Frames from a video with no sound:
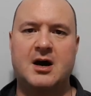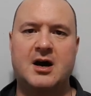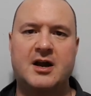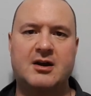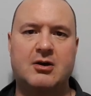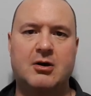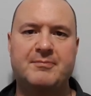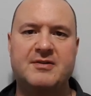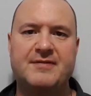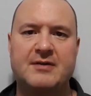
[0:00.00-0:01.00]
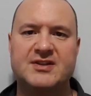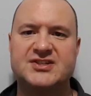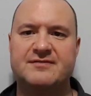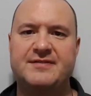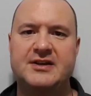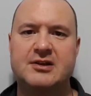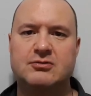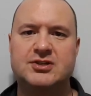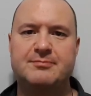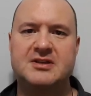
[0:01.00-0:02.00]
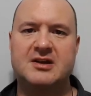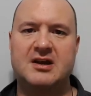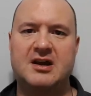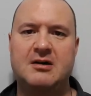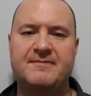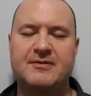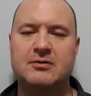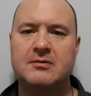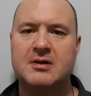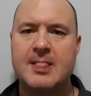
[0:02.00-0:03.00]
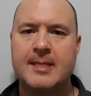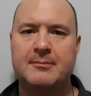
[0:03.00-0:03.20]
I hope you found this video to be uh, helpful.